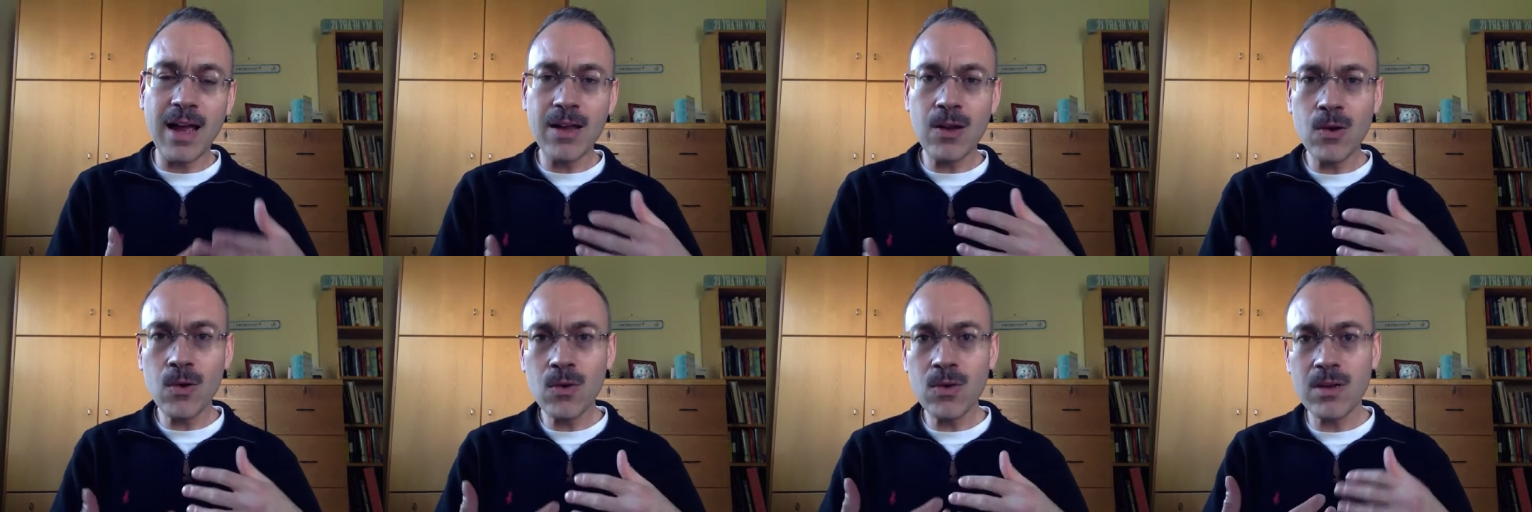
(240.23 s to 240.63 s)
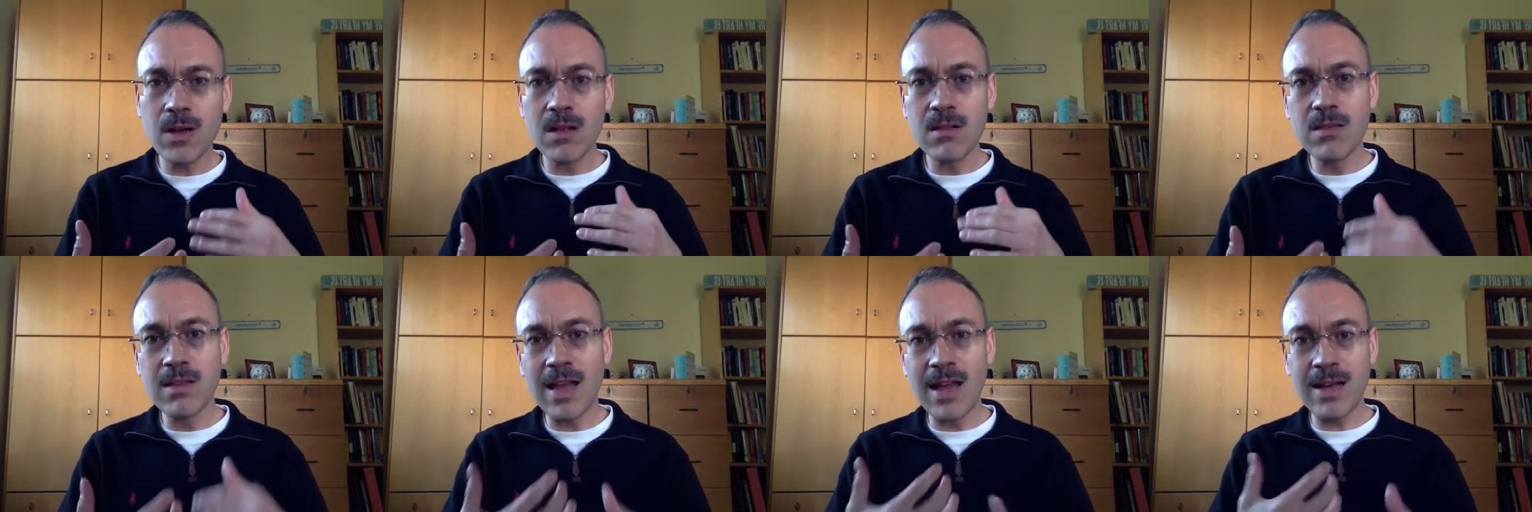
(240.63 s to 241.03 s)
I heard a
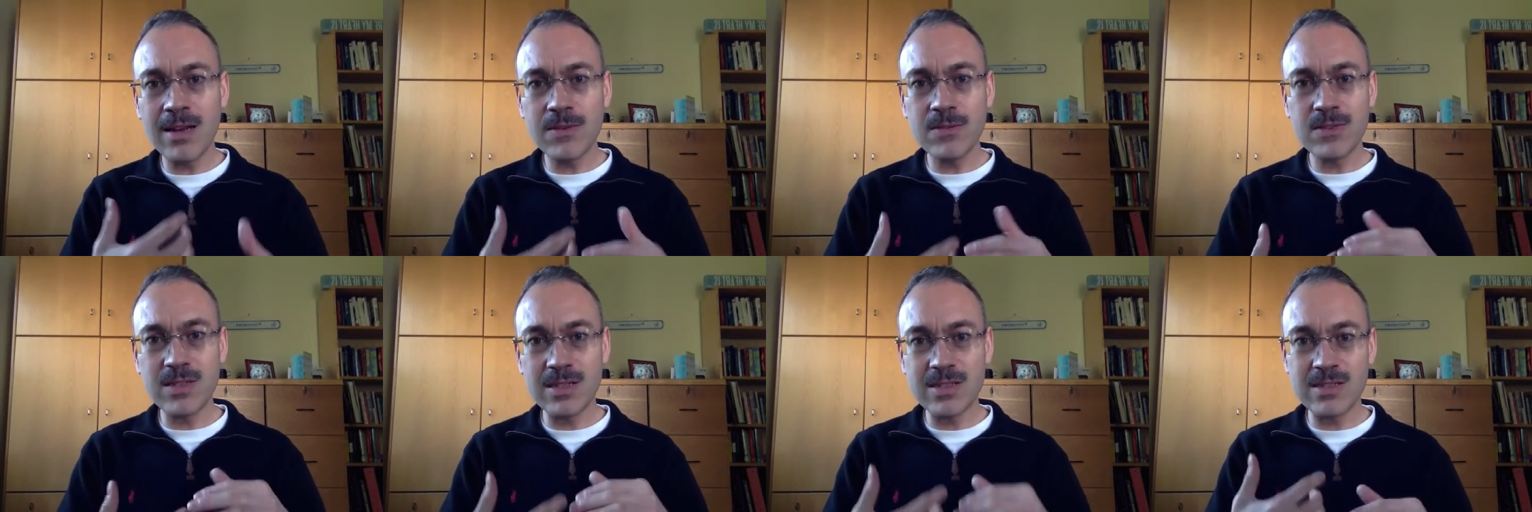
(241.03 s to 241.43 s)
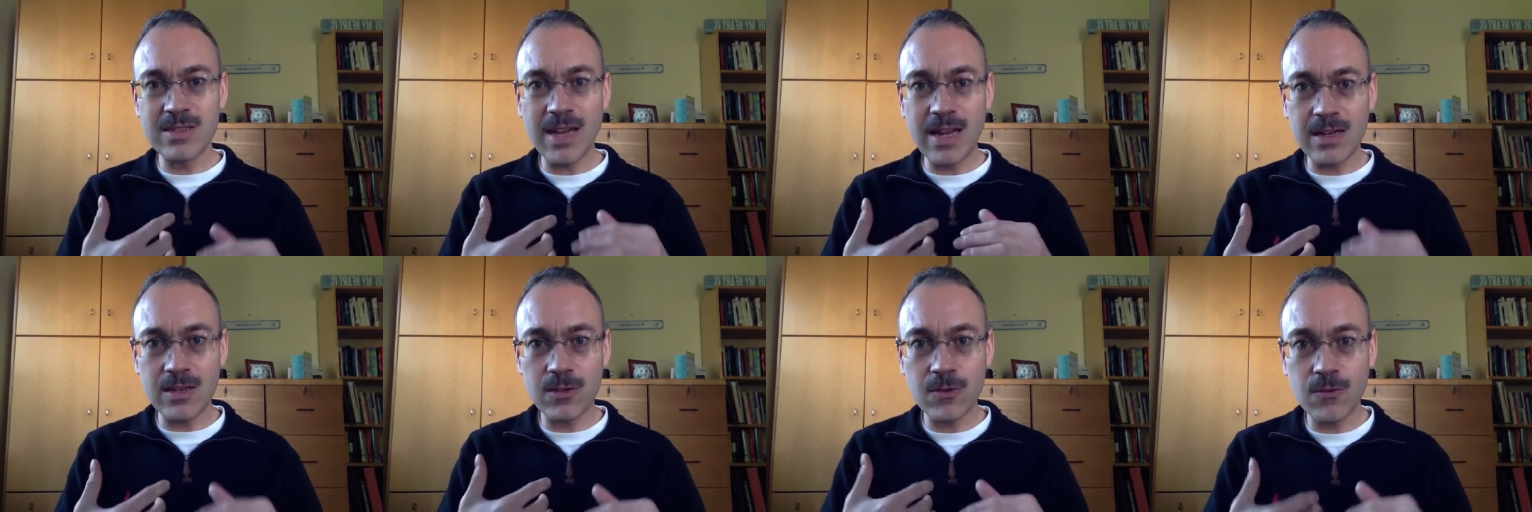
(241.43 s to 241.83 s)
lot of
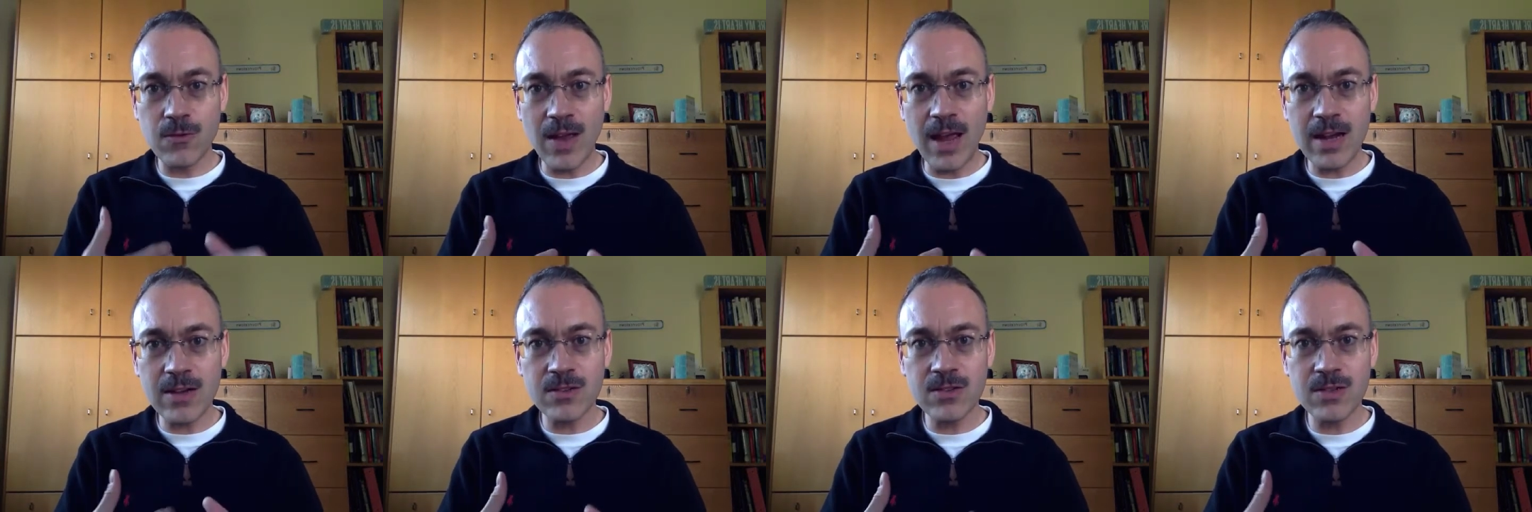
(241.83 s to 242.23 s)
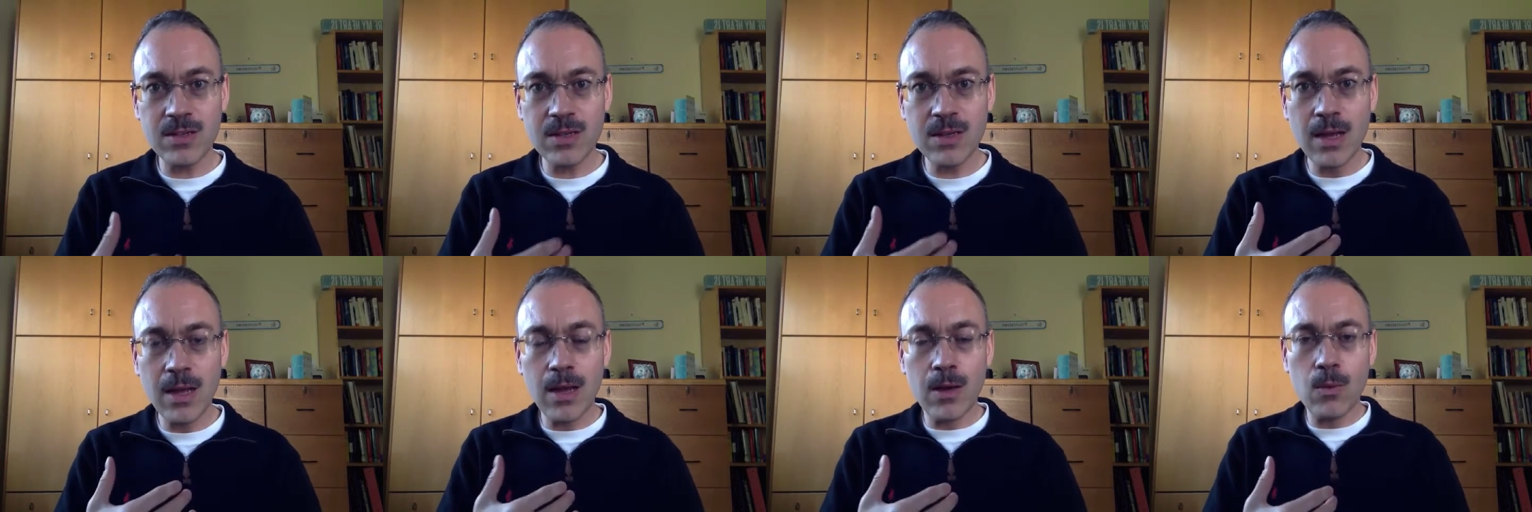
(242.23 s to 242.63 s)

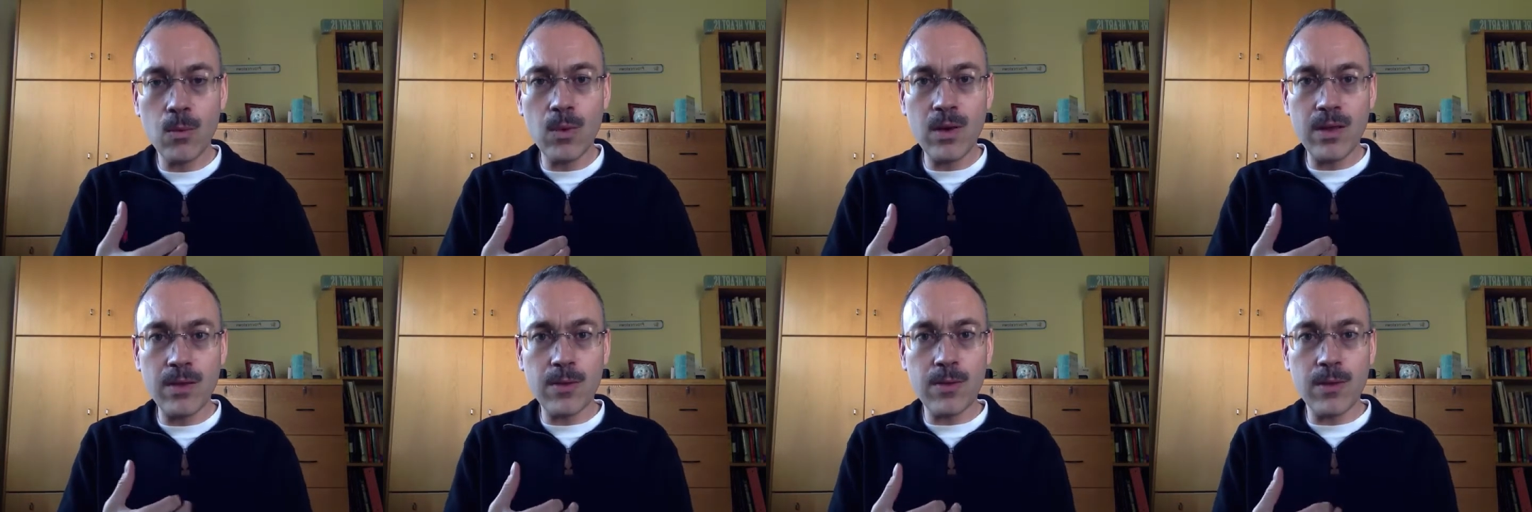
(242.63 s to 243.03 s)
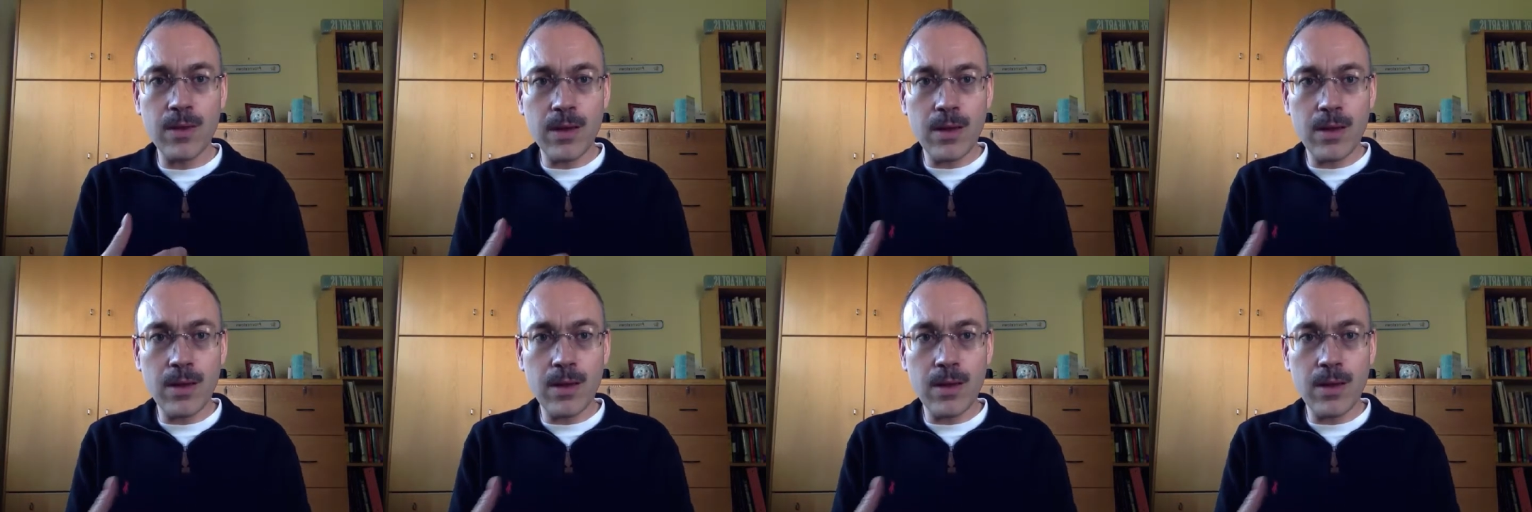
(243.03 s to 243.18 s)
dissatisfaction with.